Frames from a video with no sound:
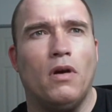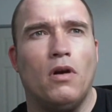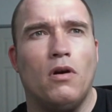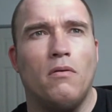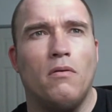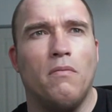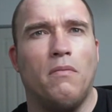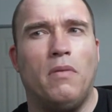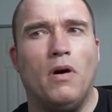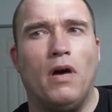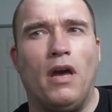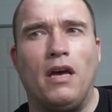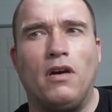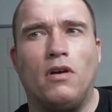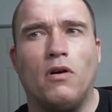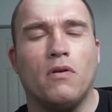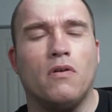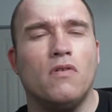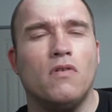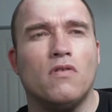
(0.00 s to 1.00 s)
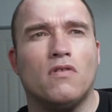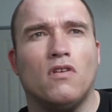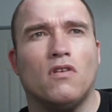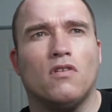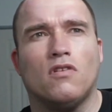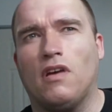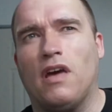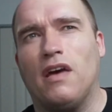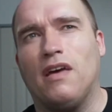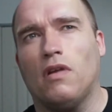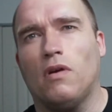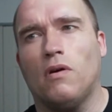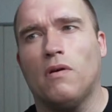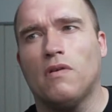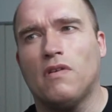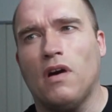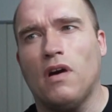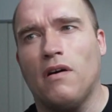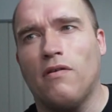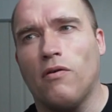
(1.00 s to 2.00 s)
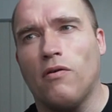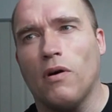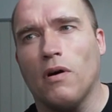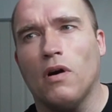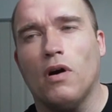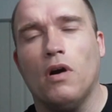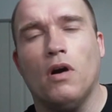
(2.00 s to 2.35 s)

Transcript: but I don't use their standalone software.